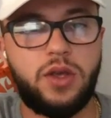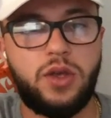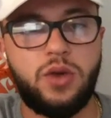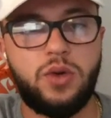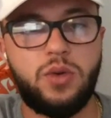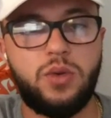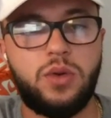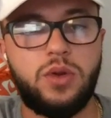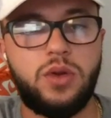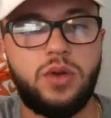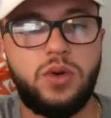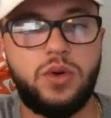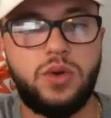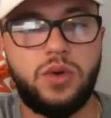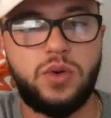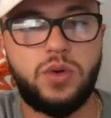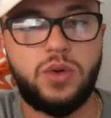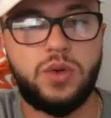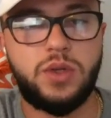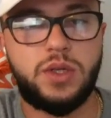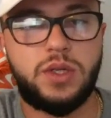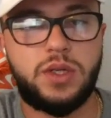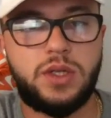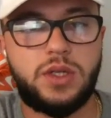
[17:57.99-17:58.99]
You
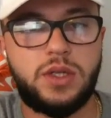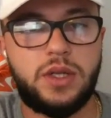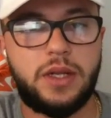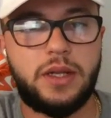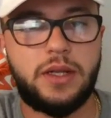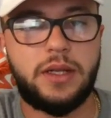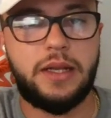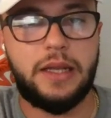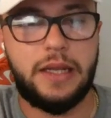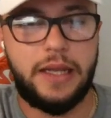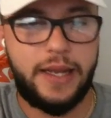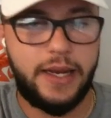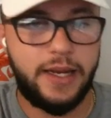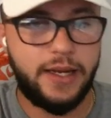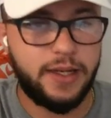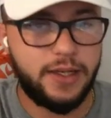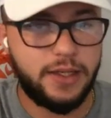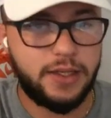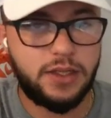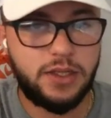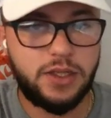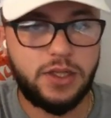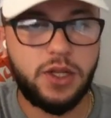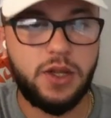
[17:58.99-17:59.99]
lose
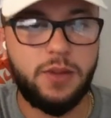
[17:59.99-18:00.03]
Linton